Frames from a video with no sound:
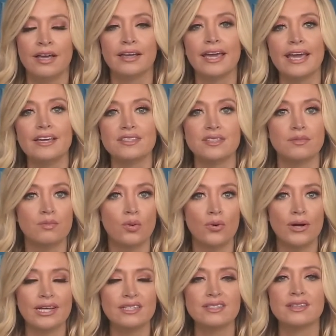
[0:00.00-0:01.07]
Case in
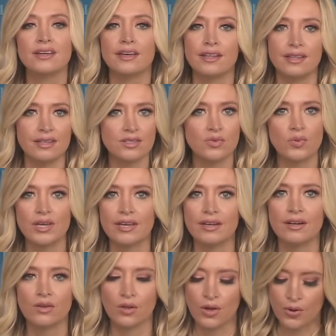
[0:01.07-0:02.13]
point, this weekend
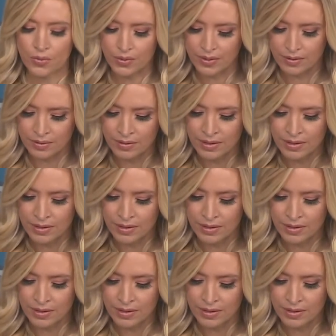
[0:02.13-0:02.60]
alone.